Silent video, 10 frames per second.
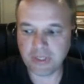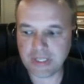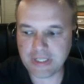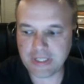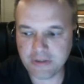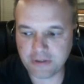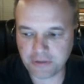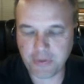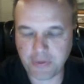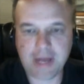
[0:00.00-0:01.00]
like you, there's
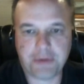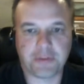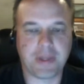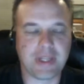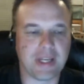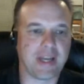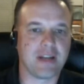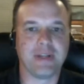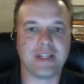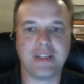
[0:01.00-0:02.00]
no way I would spend that kind
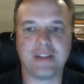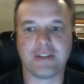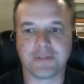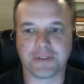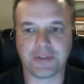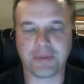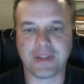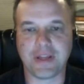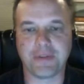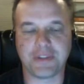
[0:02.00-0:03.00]
of money either for something
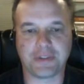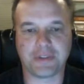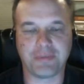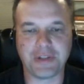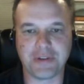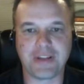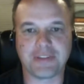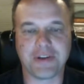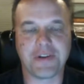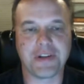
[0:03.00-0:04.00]
that would just be
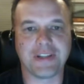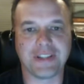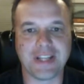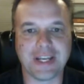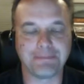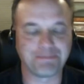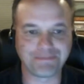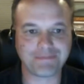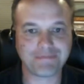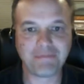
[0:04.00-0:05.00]
transcoding all day,
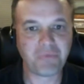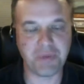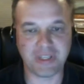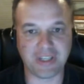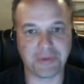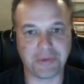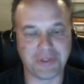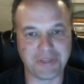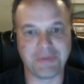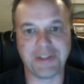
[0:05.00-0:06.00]
because it would
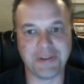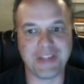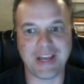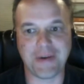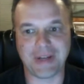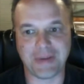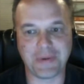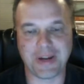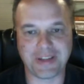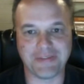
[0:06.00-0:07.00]
only be doing that when I'd be
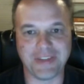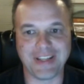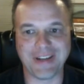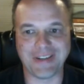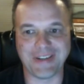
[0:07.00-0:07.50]
watching video.